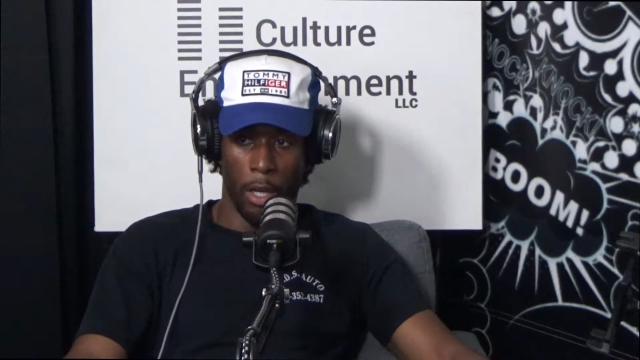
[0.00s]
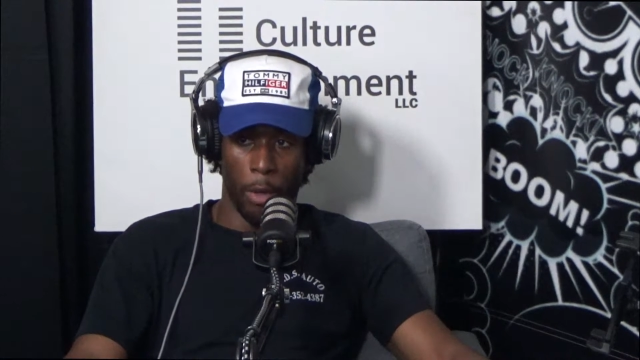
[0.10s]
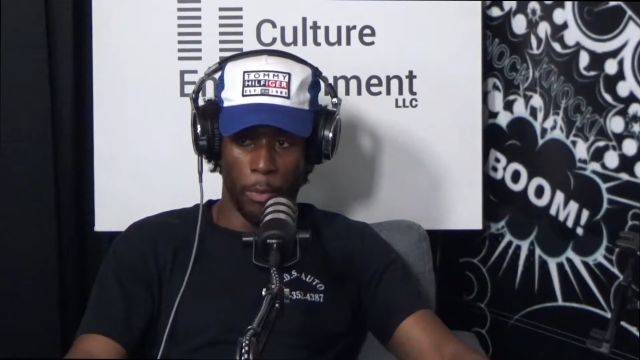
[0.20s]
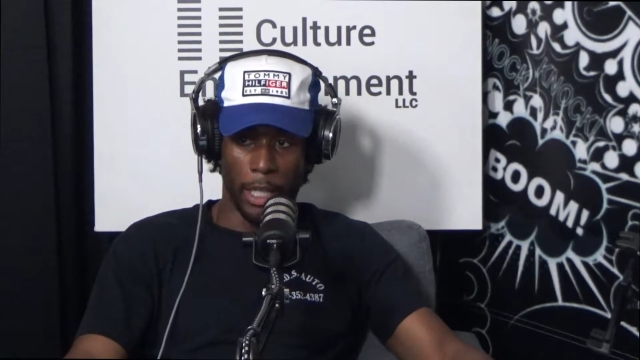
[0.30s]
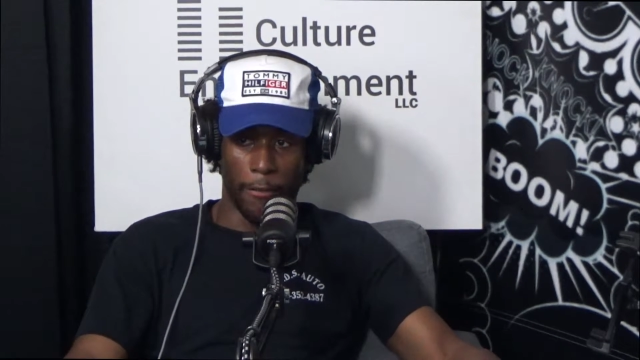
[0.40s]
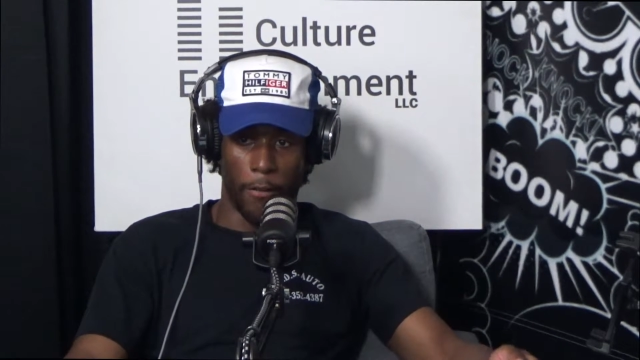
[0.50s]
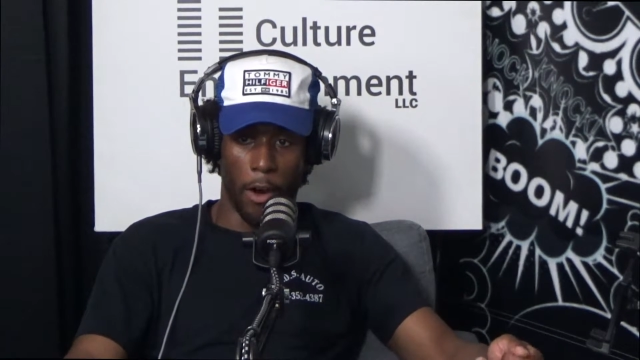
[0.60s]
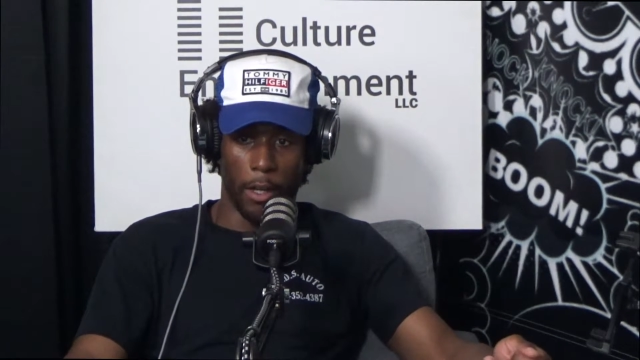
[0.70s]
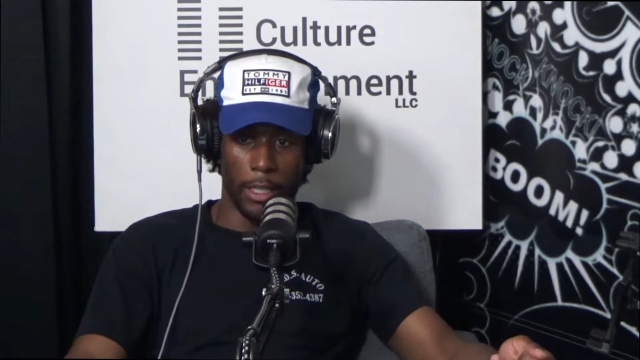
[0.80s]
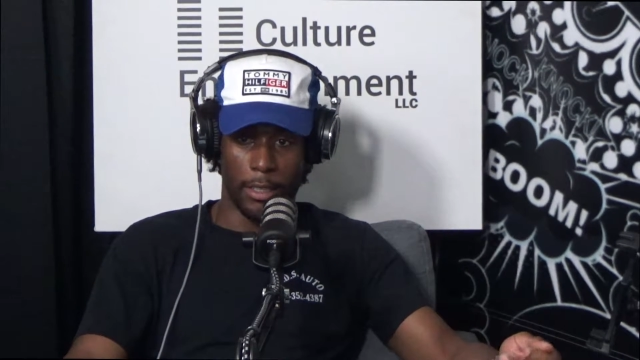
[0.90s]
when they
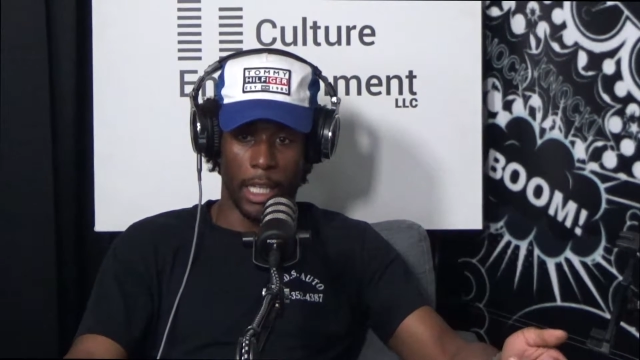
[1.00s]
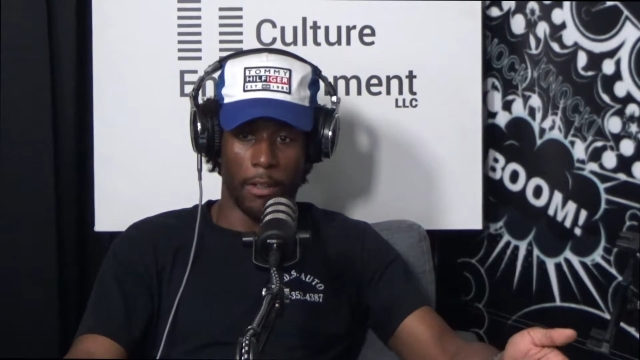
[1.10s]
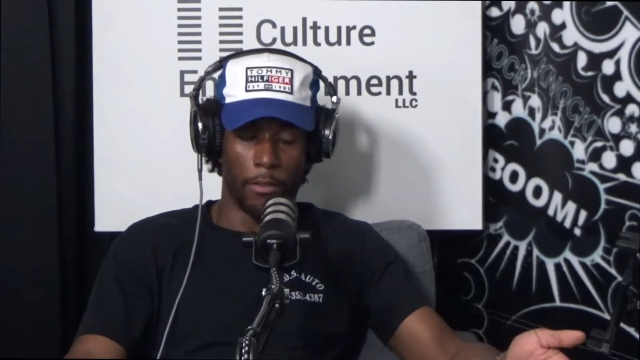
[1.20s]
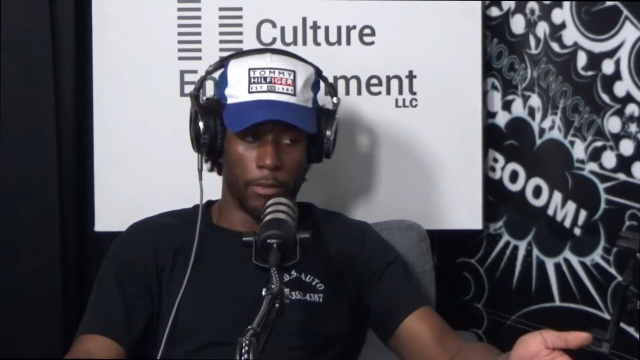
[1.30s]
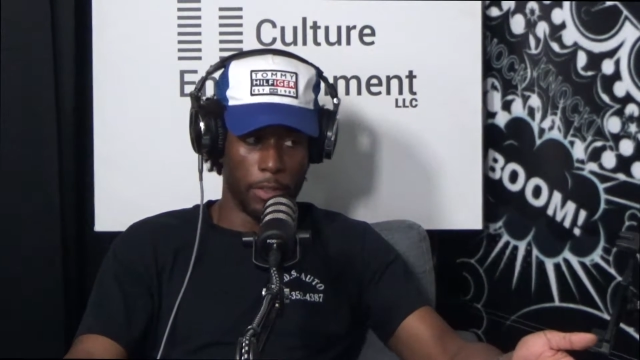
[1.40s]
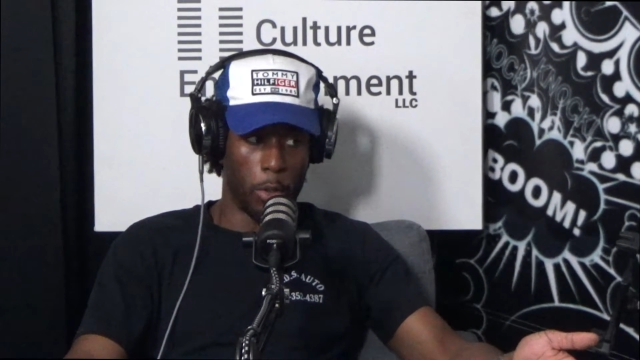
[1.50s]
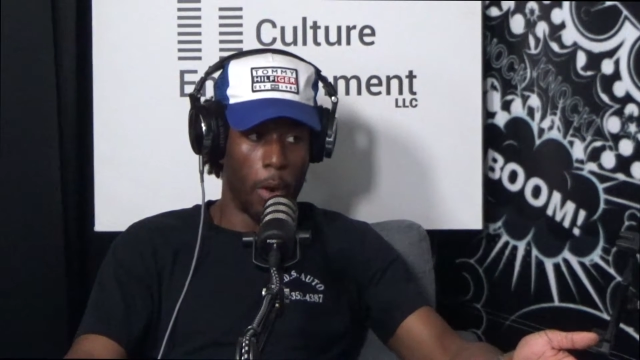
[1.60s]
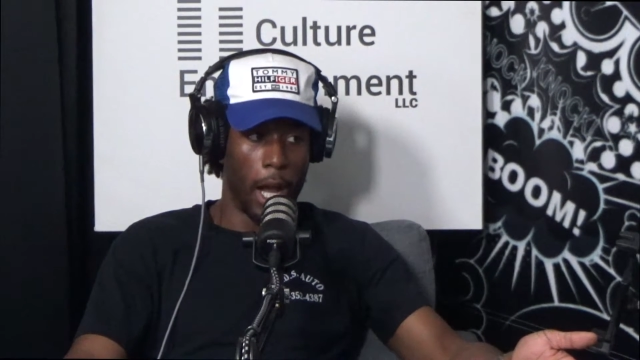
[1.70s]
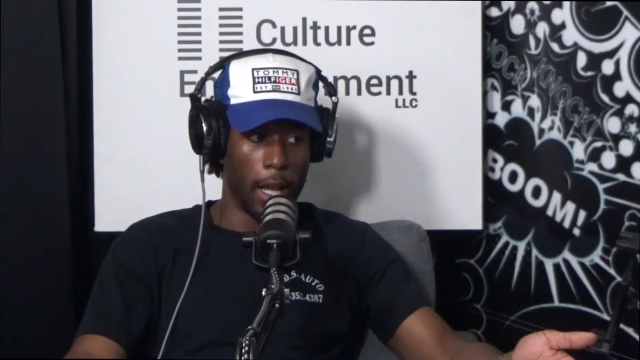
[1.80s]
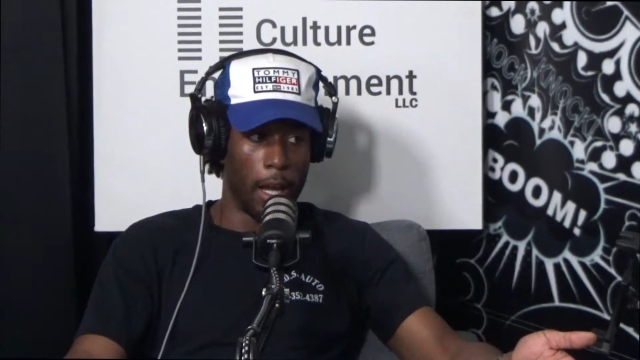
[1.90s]
fought instead of
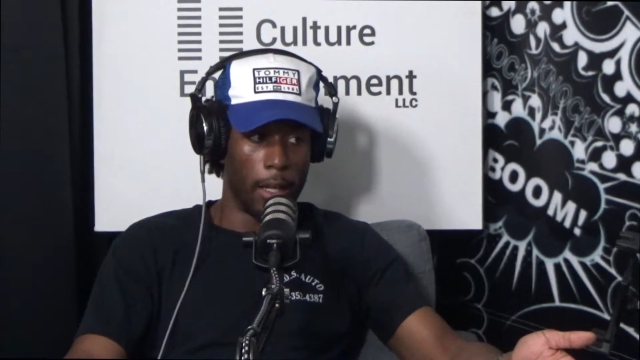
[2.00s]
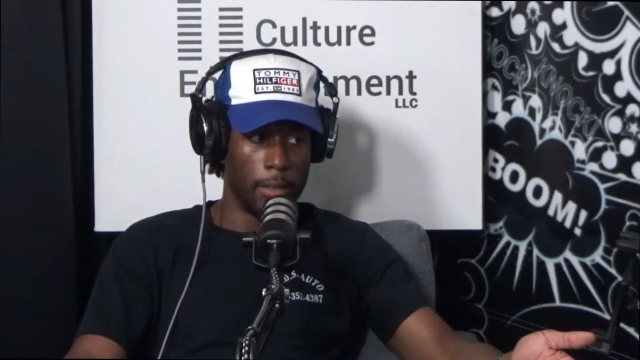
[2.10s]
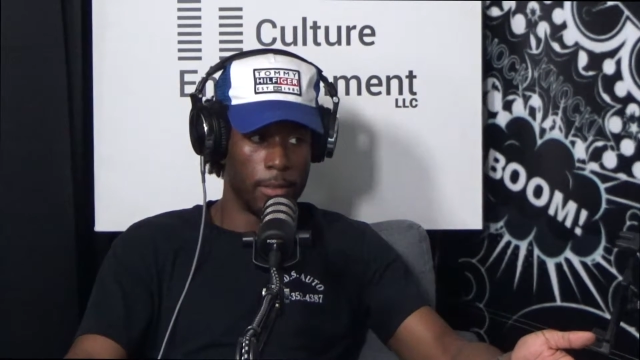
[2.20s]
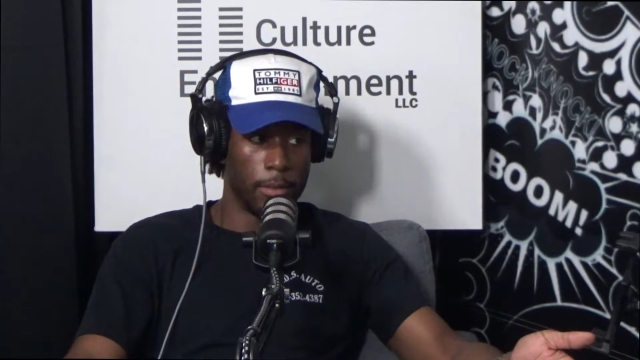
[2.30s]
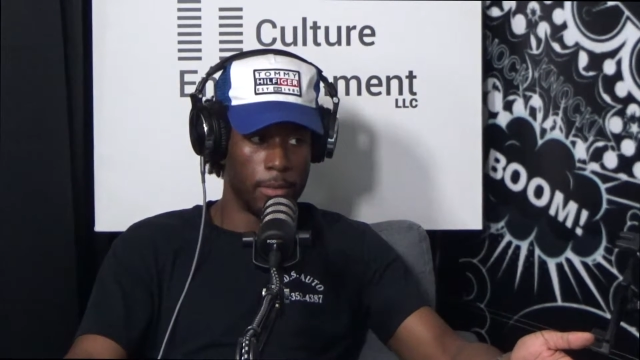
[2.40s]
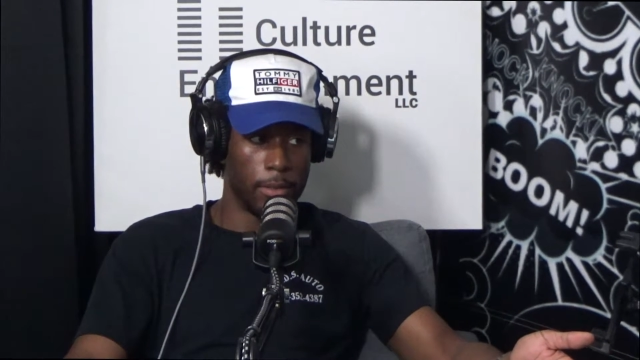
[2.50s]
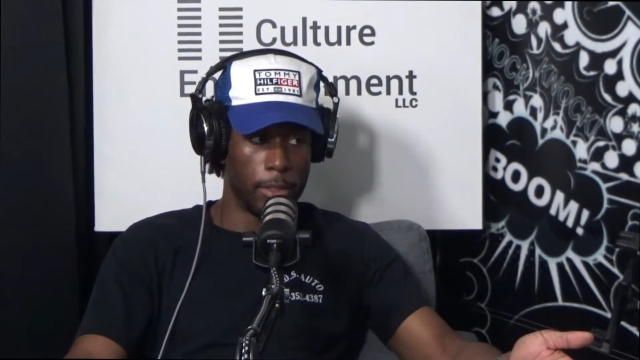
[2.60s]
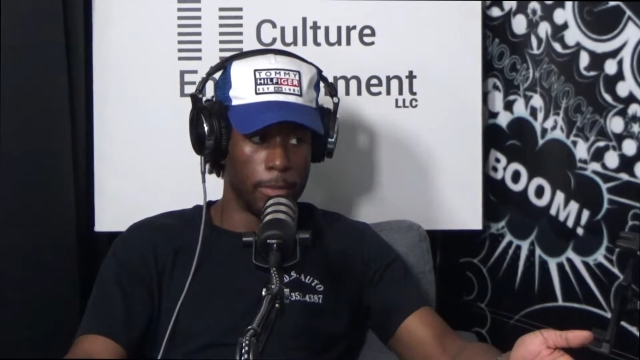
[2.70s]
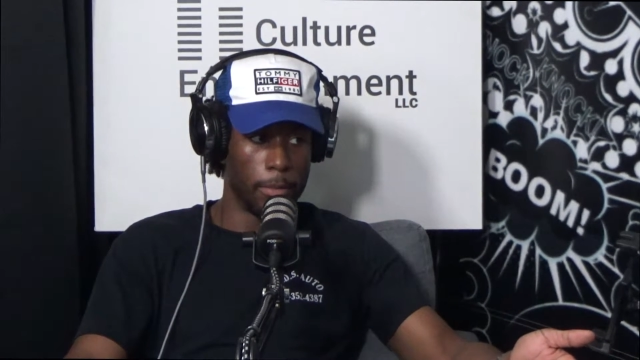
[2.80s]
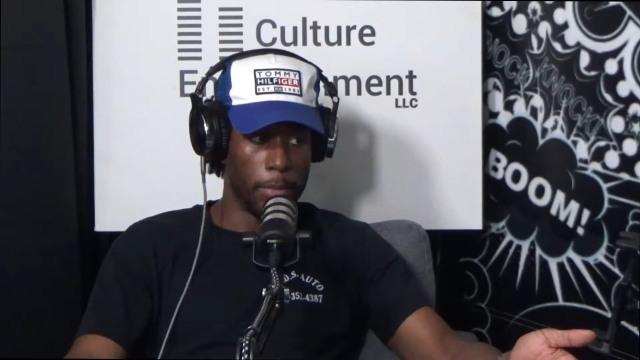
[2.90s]
Qui-Gon
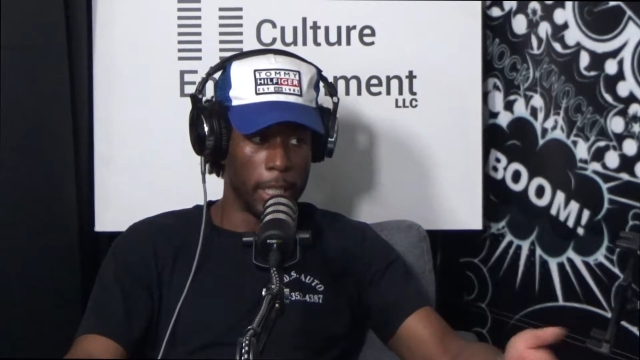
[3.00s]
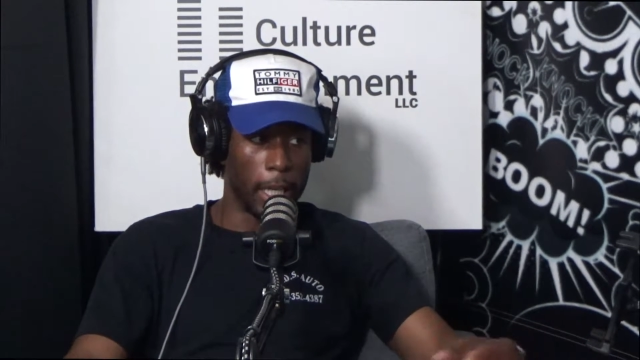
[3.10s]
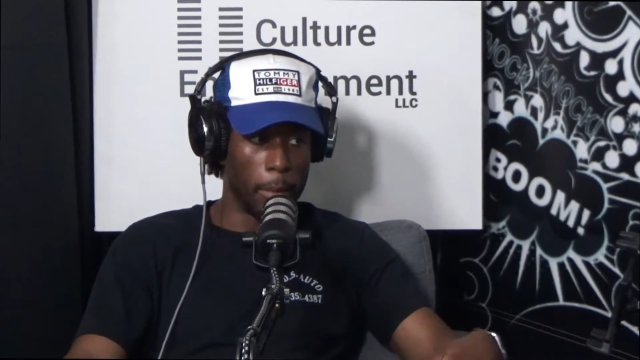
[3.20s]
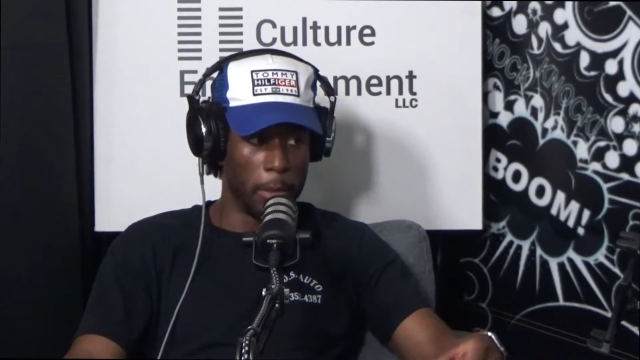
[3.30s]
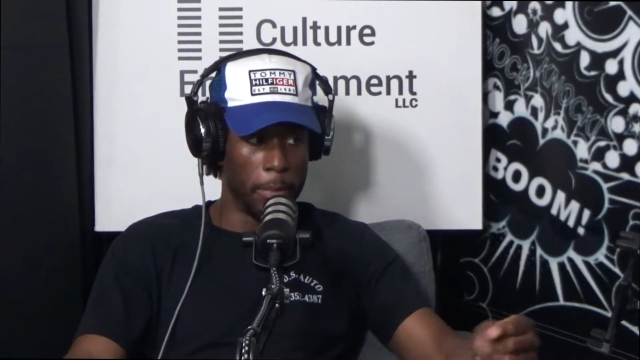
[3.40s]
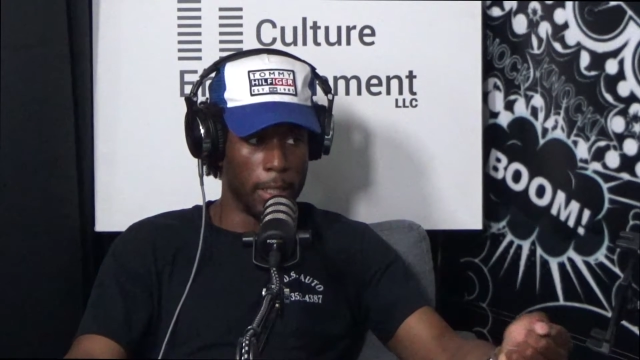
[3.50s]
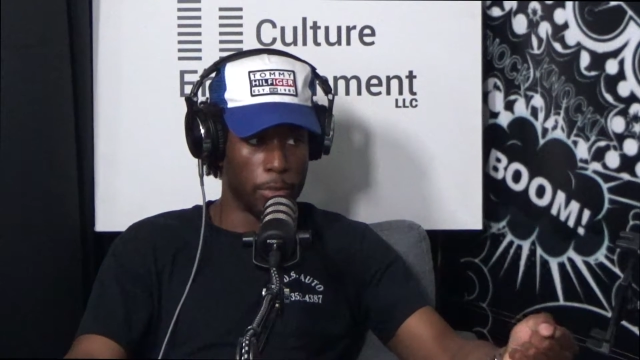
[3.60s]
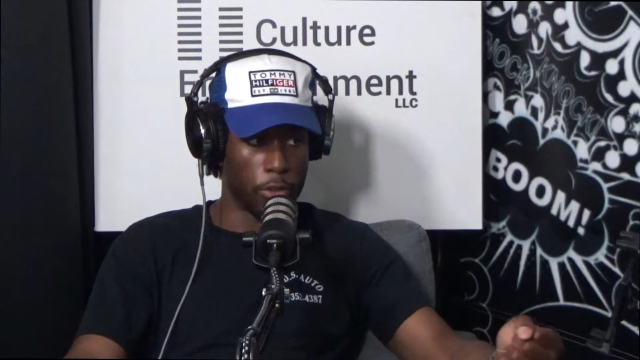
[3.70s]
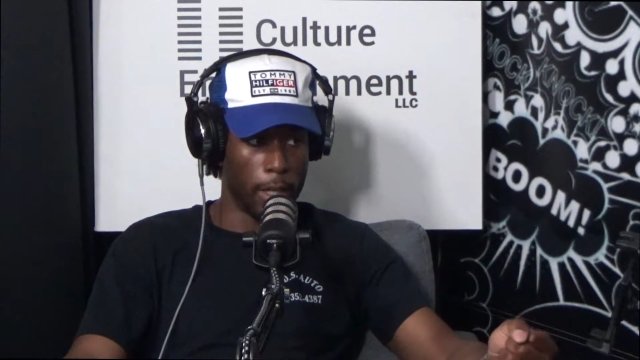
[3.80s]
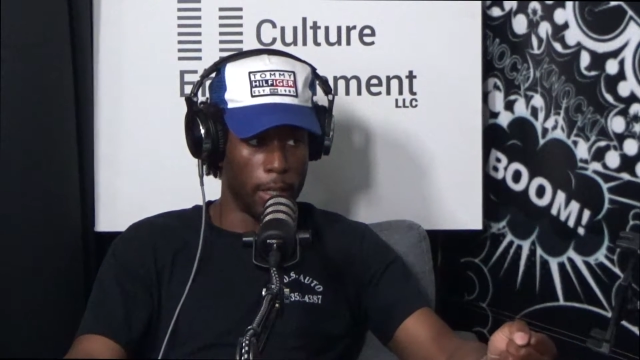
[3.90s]
being able to beat him
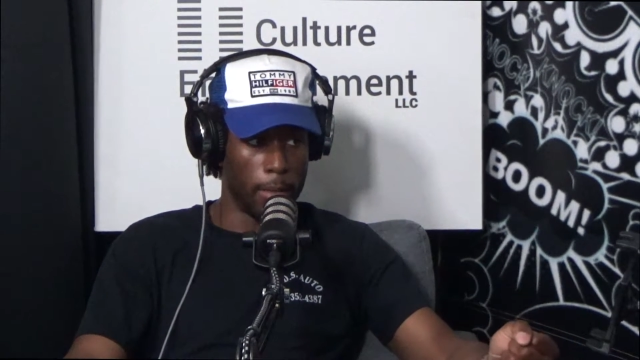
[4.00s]
straight up.